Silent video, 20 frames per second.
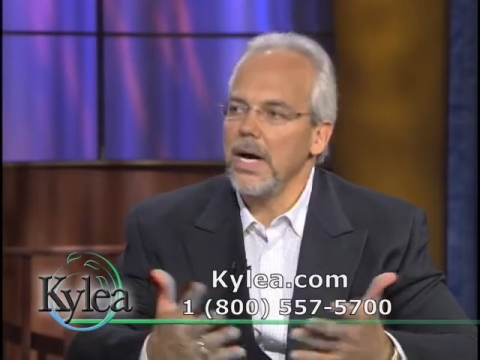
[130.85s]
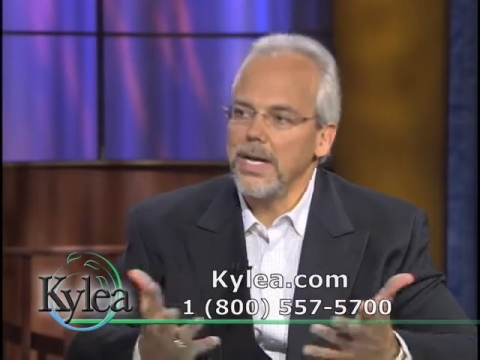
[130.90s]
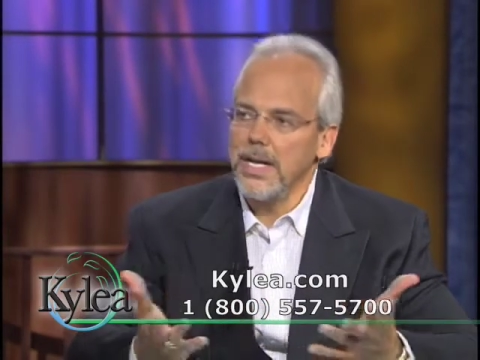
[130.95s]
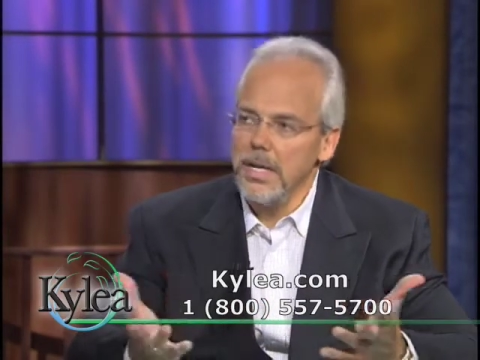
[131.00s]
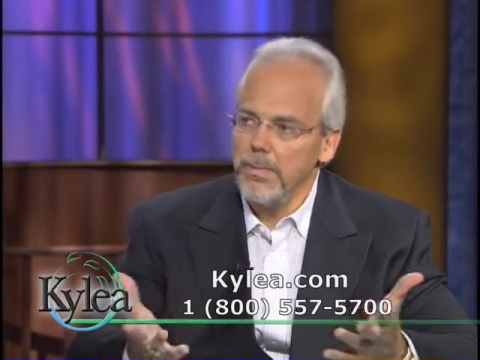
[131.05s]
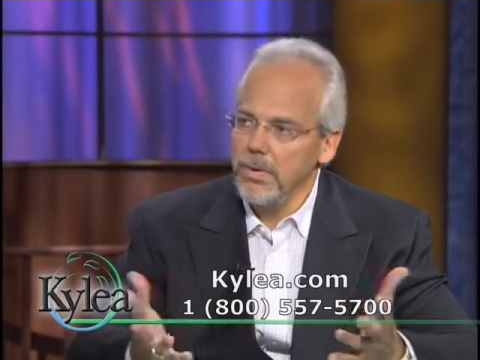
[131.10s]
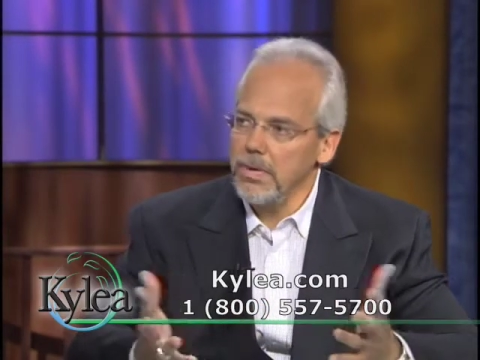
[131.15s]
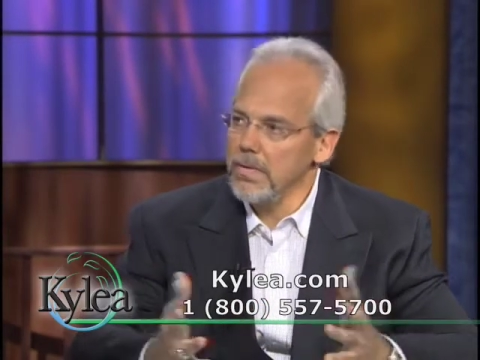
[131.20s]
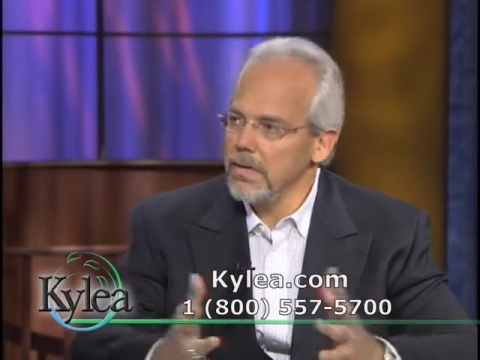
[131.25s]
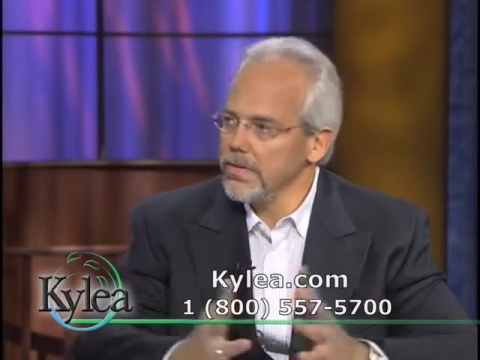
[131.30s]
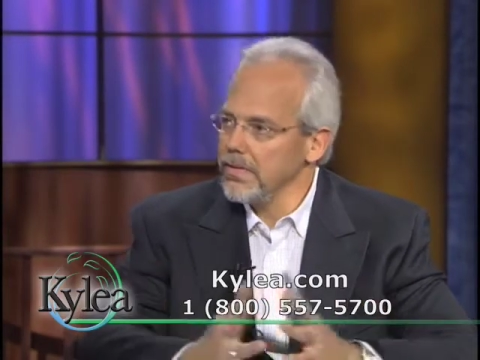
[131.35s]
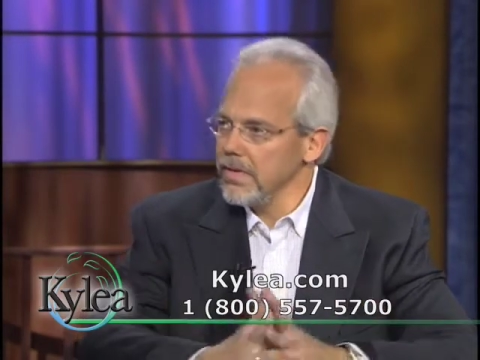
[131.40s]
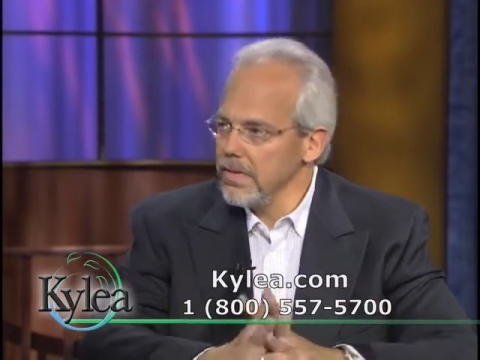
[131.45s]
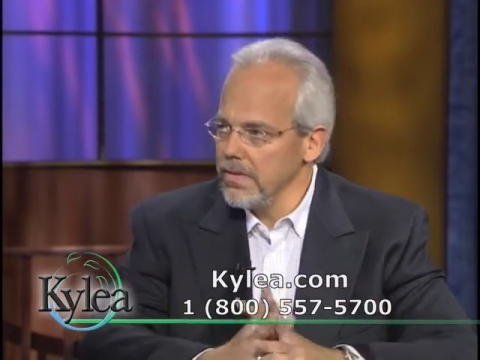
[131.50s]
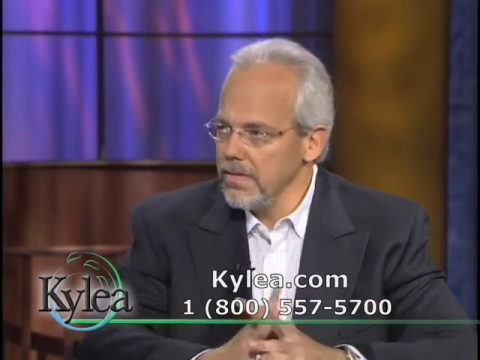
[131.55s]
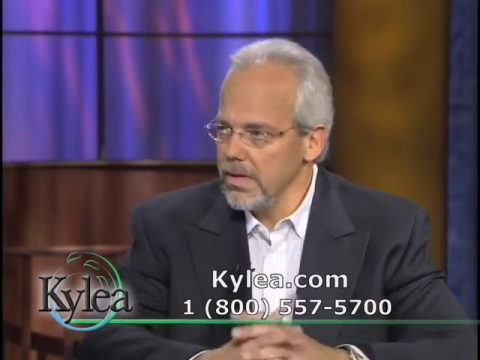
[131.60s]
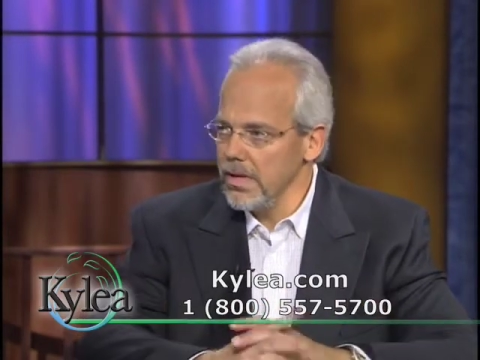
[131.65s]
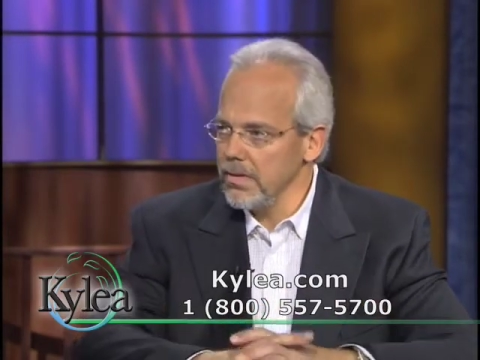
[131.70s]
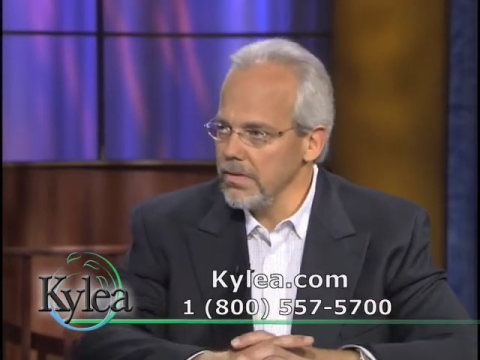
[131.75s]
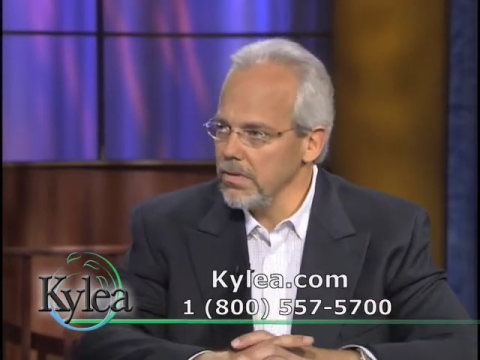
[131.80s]
I keep it around
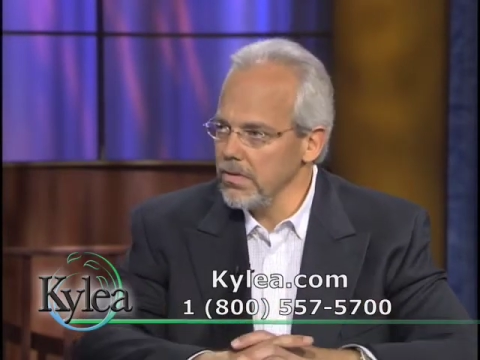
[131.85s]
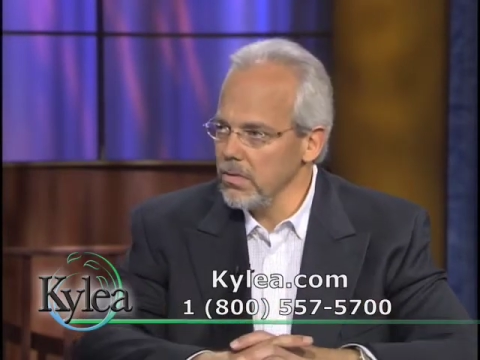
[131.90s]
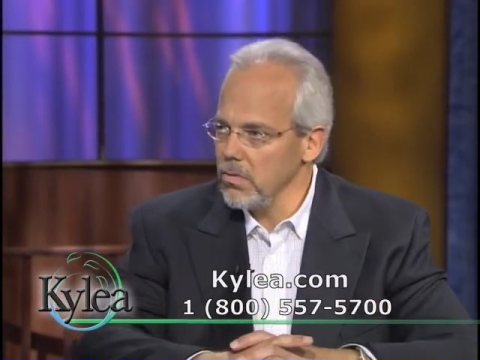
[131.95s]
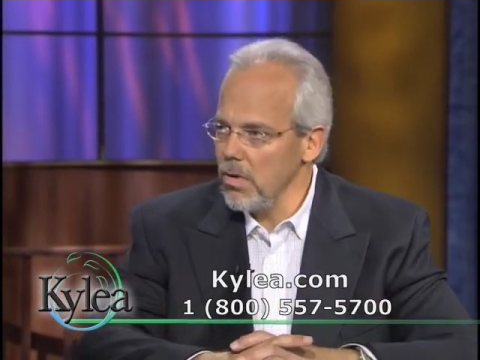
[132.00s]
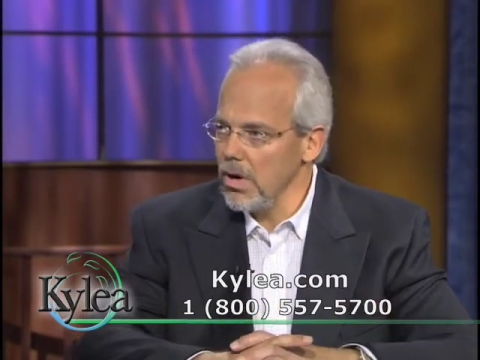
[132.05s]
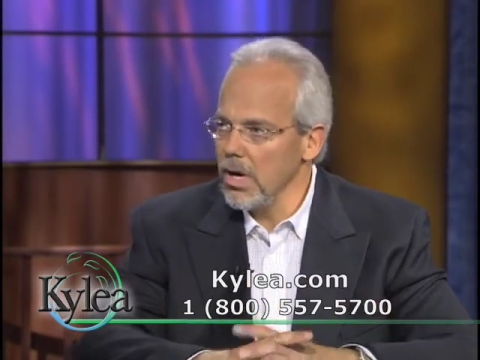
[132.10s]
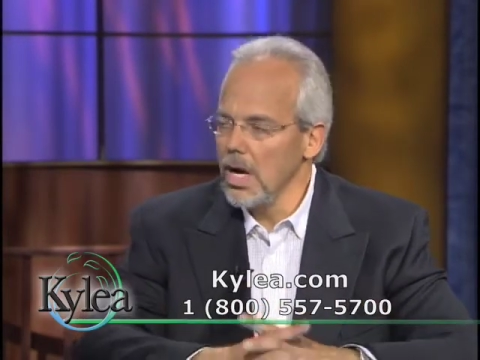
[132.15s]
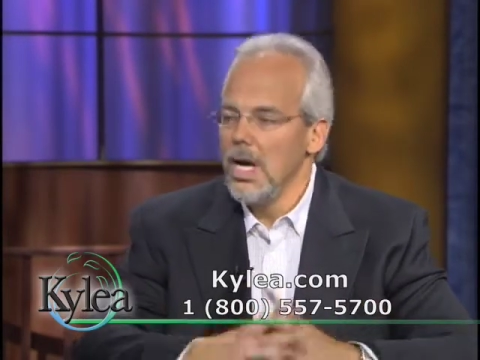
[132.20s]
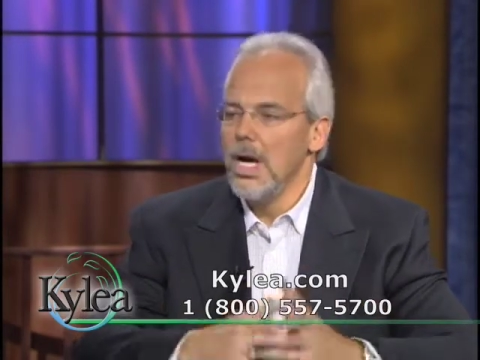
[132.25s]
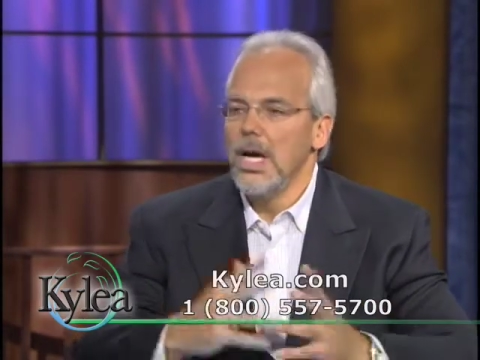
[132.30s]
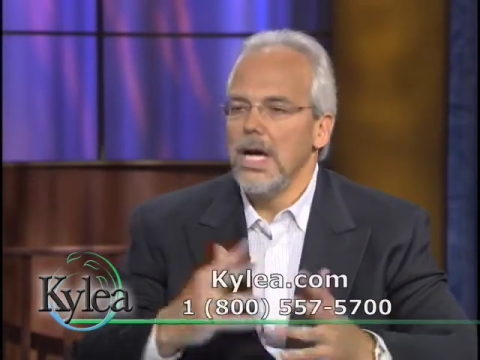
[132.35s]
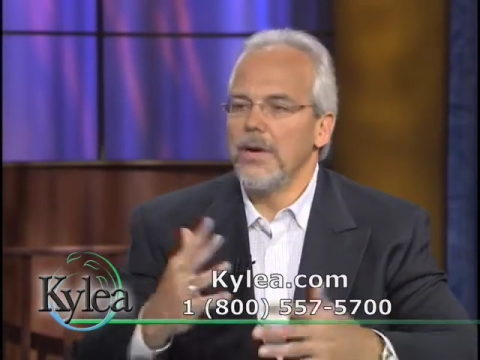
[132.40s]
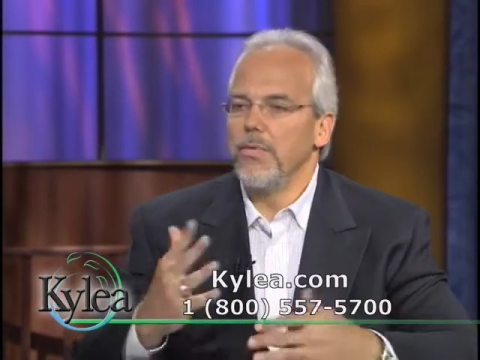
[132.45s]
60 ounces of water.